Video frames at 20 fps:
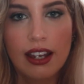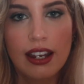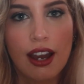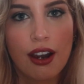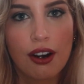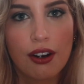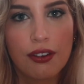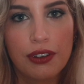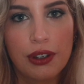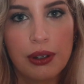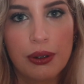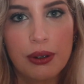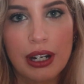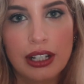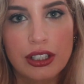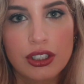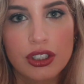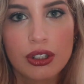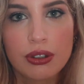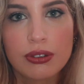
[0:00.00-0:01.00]
Now, if you
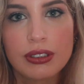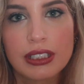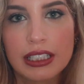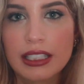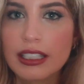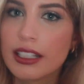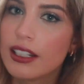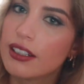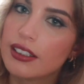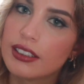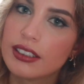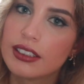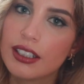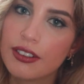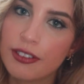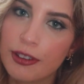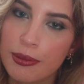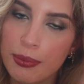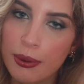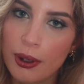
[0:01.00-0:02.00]
had chosen
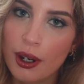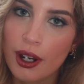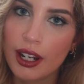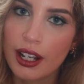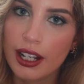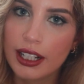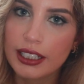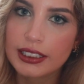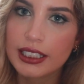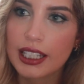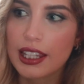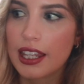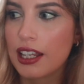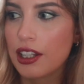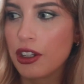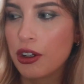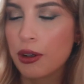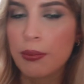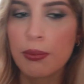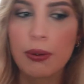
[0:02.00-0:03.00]
different products,
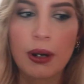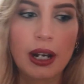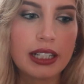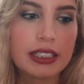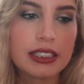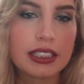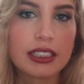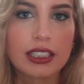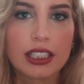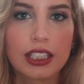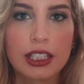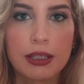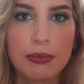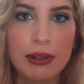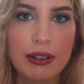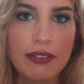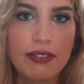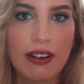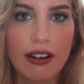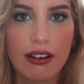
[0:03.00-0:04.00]
then your price is going to
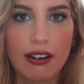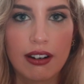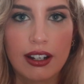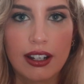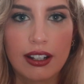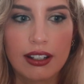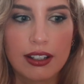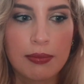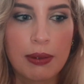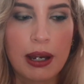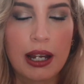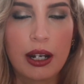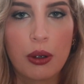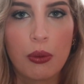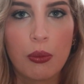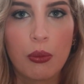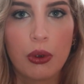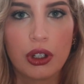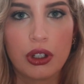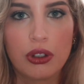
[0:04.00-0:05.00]
be varying depending
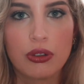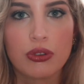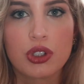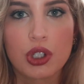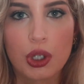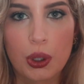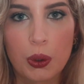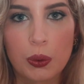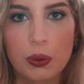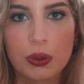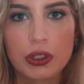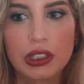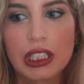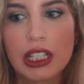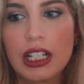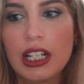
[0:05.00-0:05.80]
on what you chose.